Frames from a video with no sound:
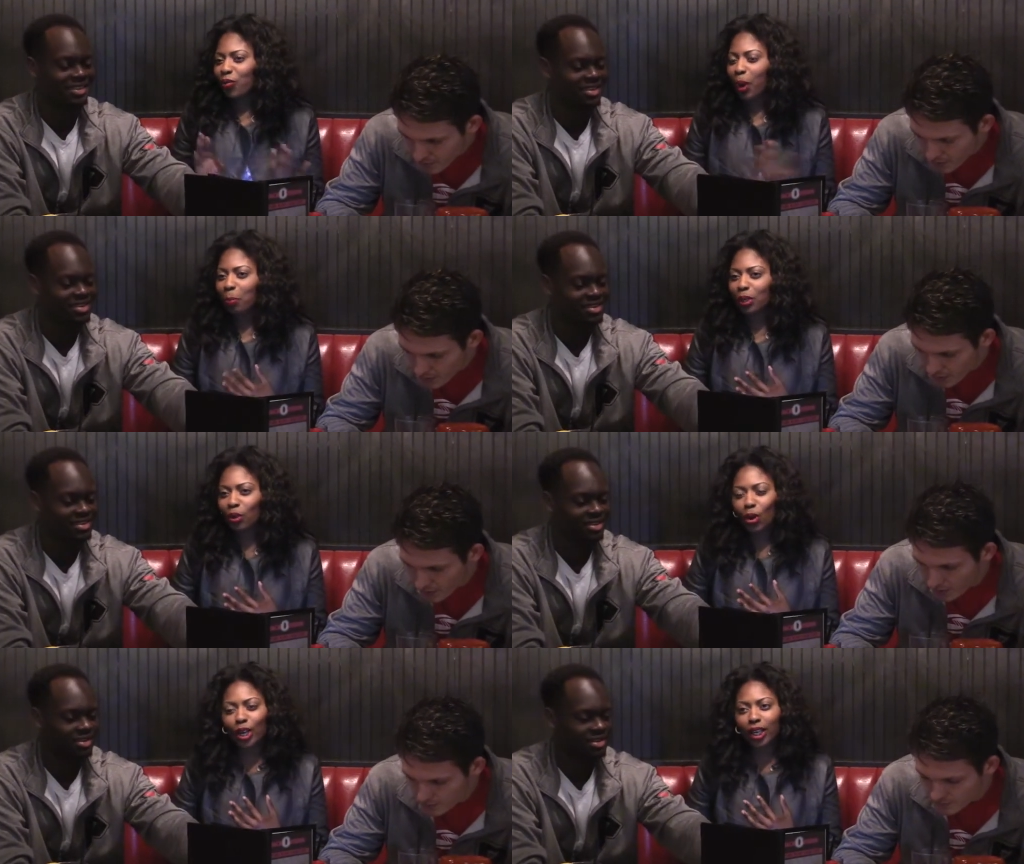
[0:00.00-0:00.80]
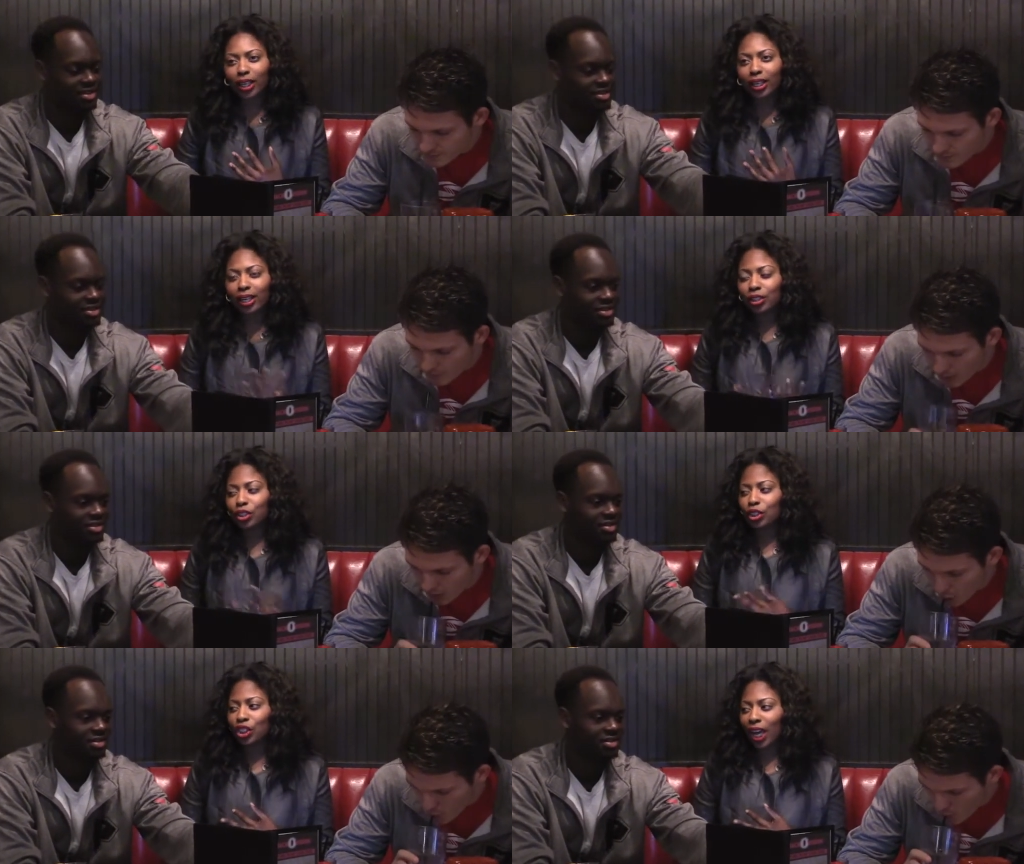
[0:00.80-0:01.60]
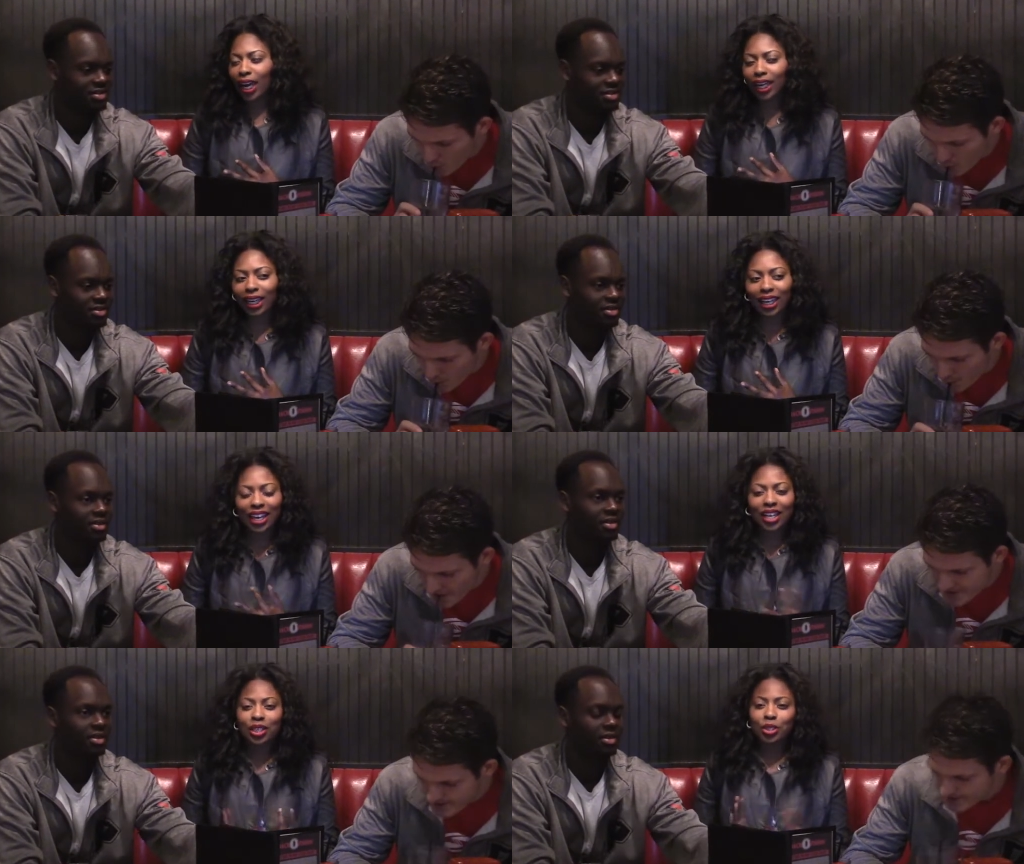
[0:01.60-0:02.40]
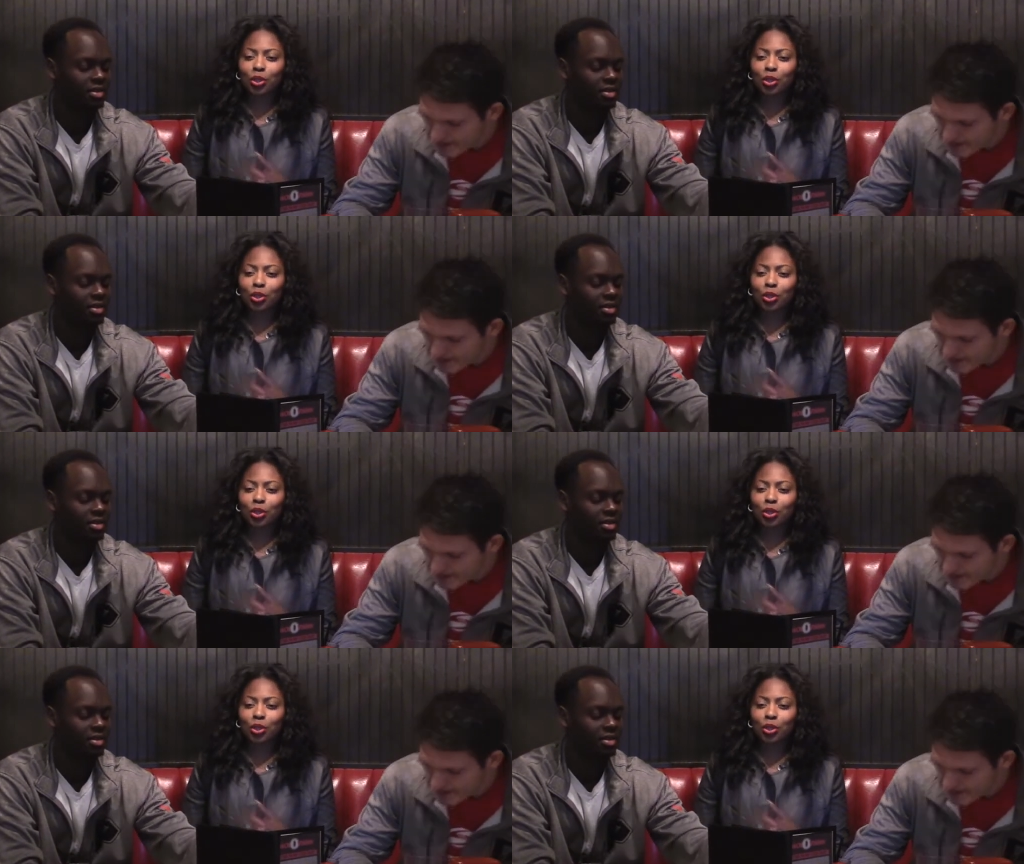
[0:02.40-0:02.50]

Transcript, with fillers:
Speaker 1: from York to Czech to